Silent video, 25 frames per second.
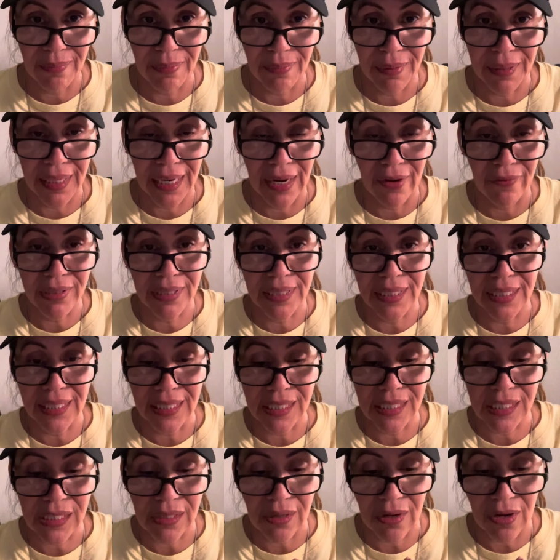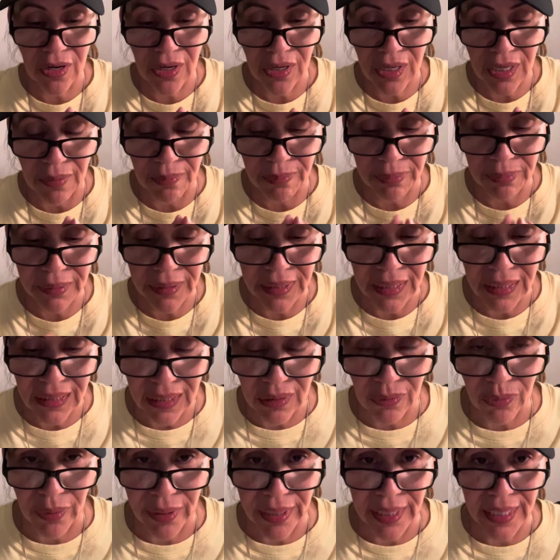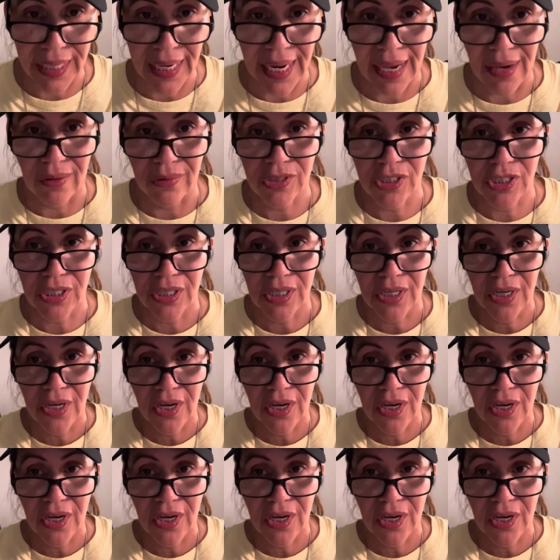but everything is completely written out